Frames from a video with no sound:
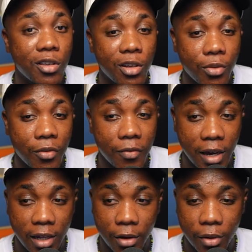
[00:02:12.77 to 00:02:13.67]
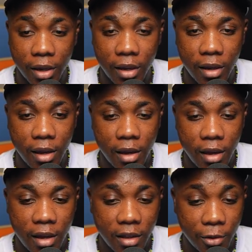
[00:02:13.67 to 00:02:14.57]
to the refinery.
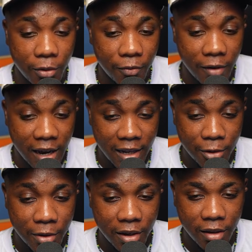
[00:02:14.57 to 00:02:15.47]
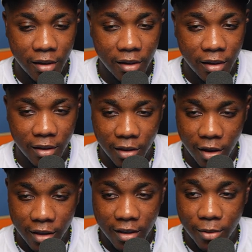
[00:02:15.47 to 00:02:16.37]
The refinery
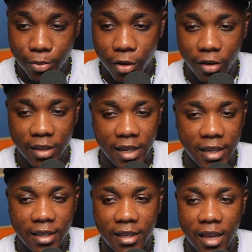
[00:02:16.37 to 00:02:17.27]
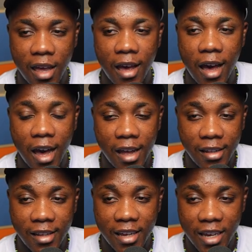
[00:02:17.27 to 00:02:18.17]
does the process
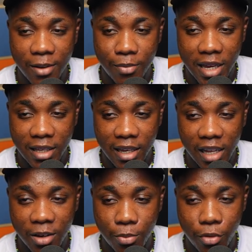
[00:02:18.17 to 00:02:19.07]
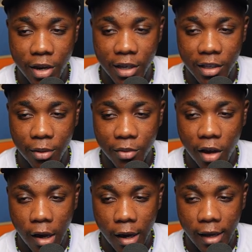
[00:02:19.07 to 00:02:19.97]
and it basically breaks up
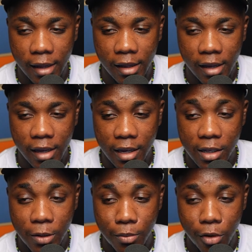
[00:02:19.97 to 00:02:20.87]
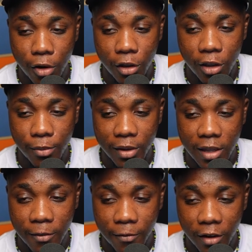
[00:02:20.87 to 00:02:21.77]
the oil into multiple
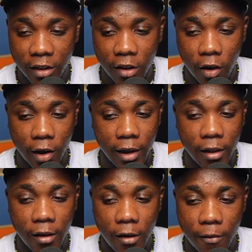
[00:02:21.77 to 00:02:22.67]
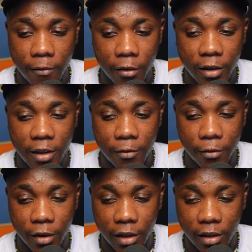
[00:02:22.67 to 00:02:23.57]
different oil for
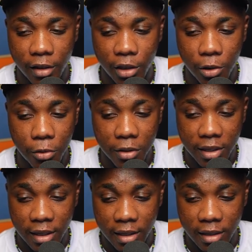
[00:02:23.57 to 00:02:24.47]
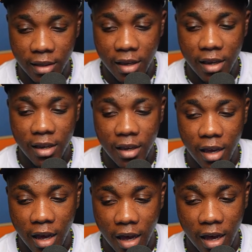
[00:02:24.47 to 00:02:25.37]
different uses
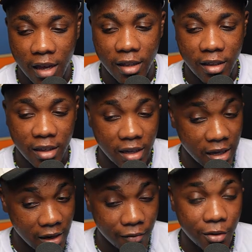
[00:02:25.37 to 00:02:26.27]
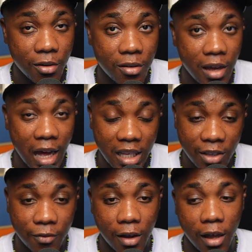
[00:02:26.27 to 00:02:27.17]
and even
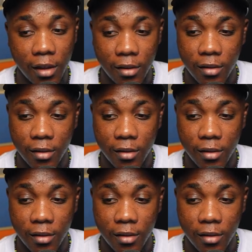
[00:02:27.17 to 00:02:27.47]
asphalt